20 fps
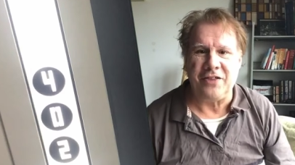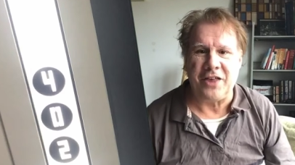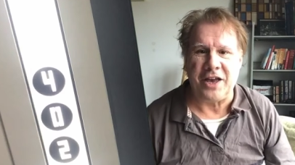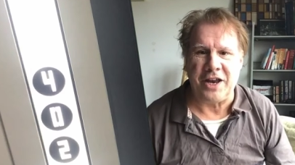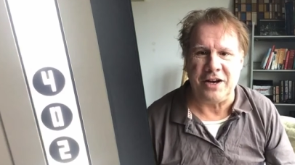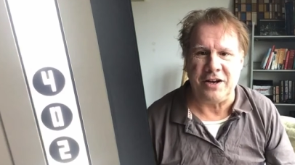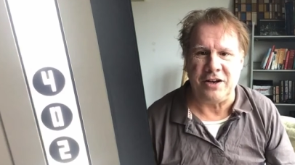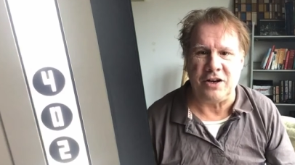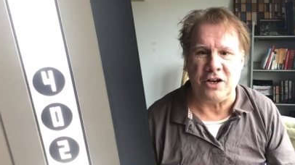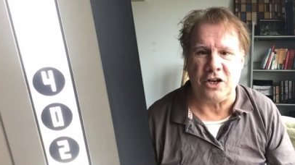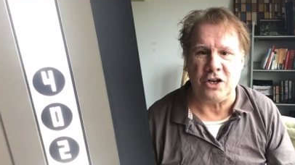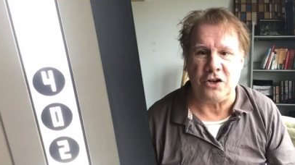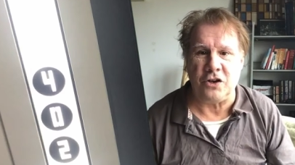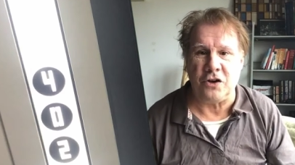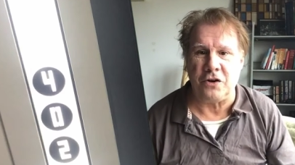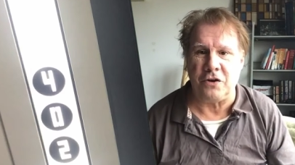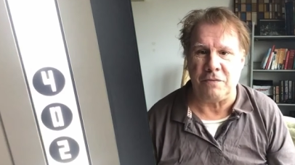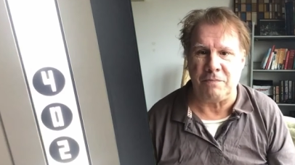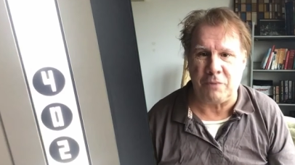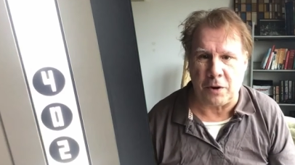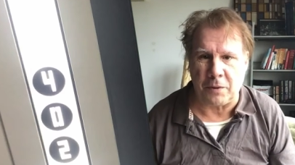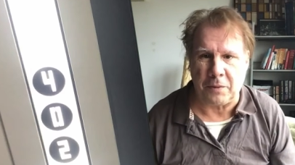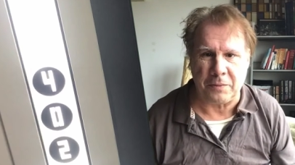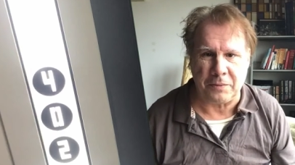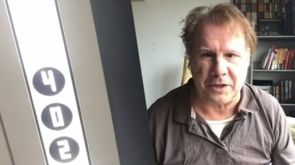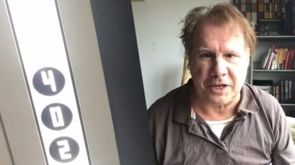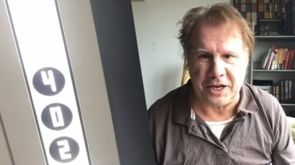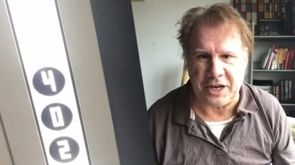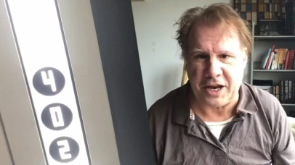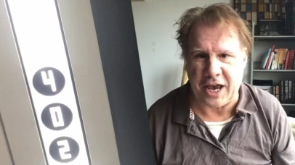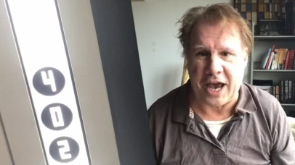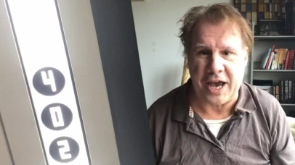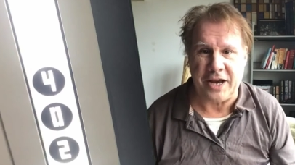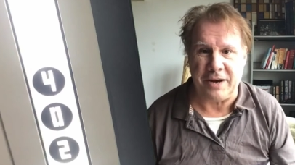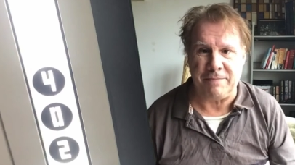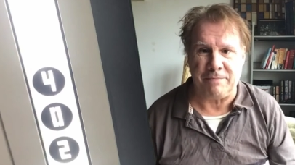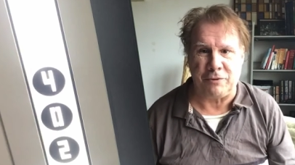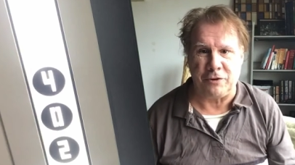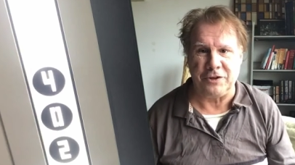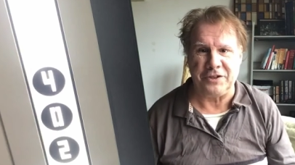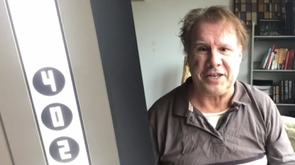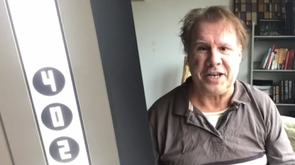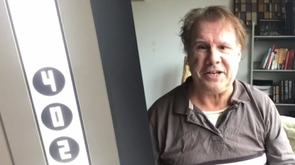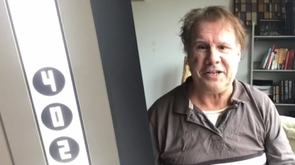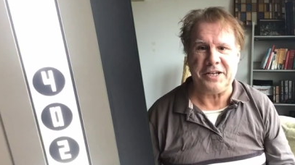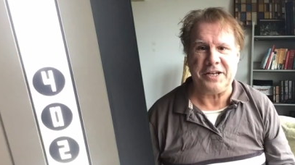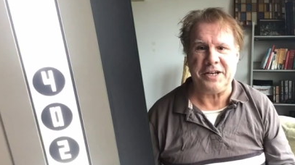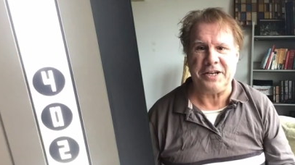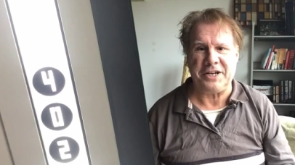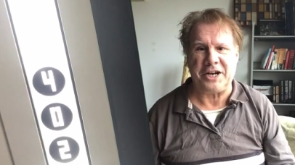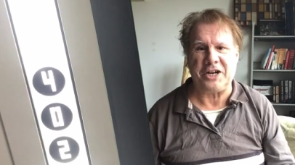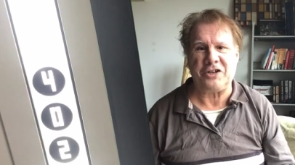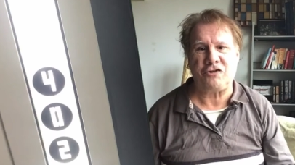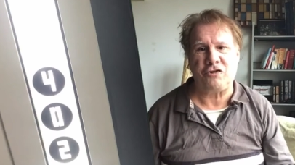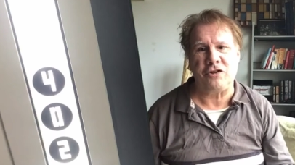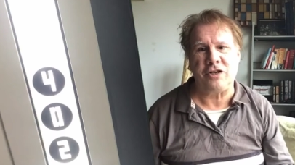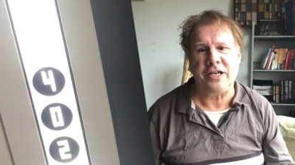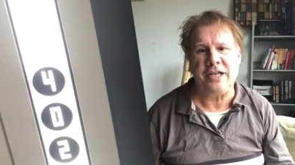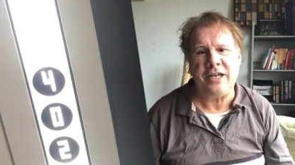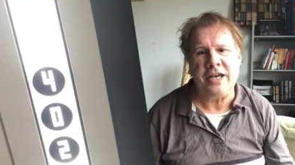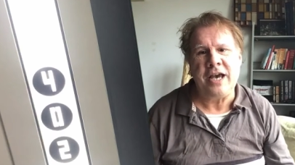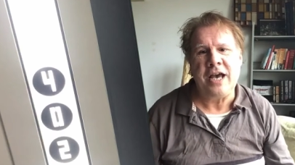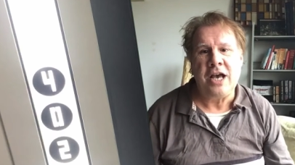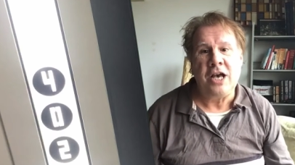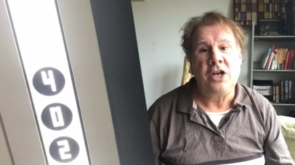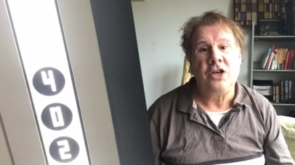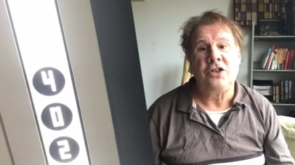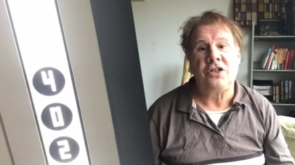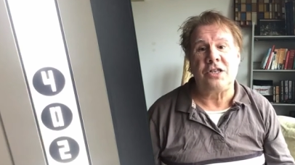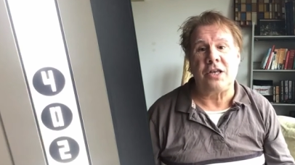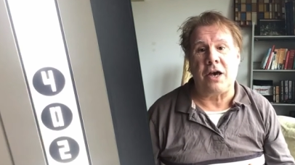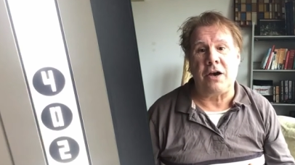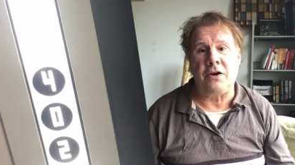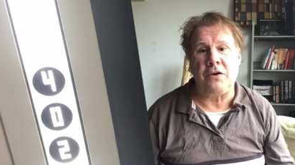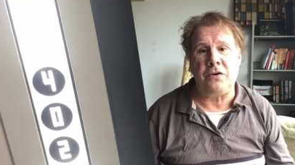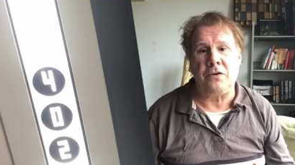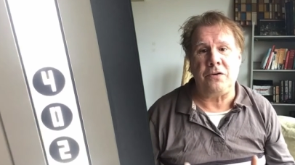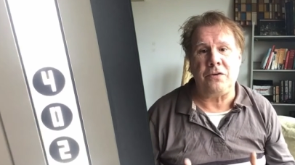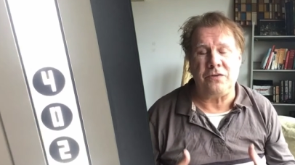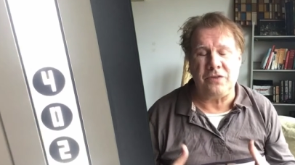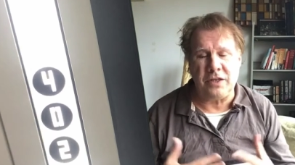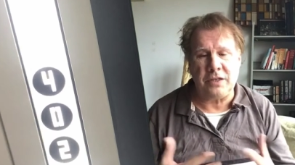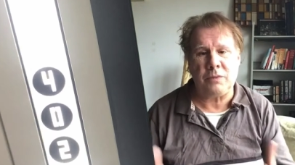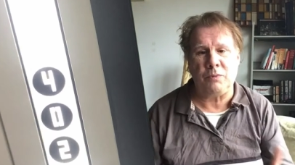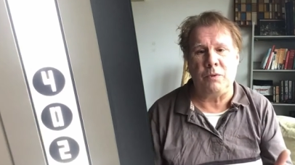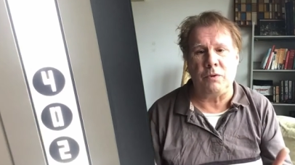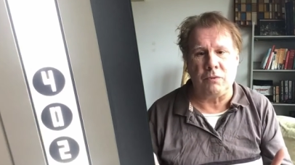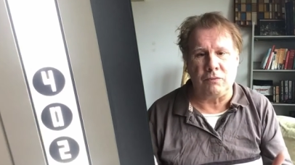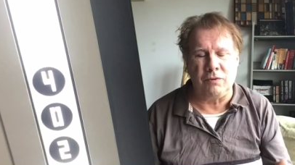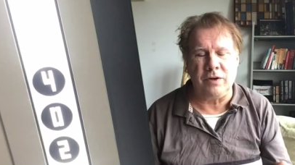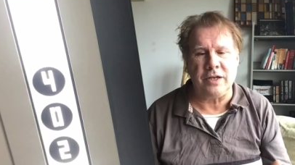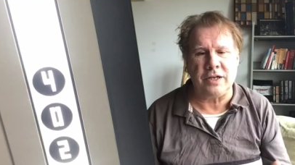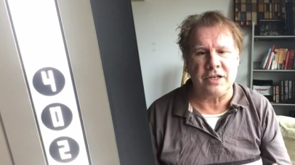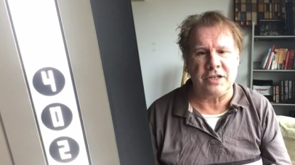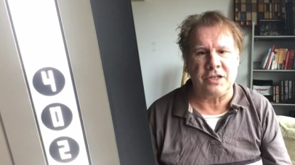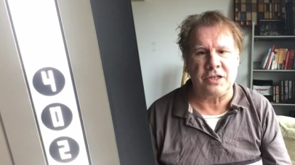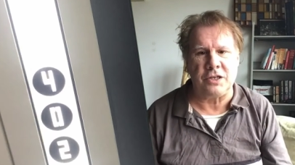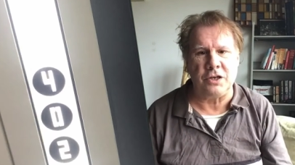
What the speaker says: then you're probably a presenter naturally. So this will really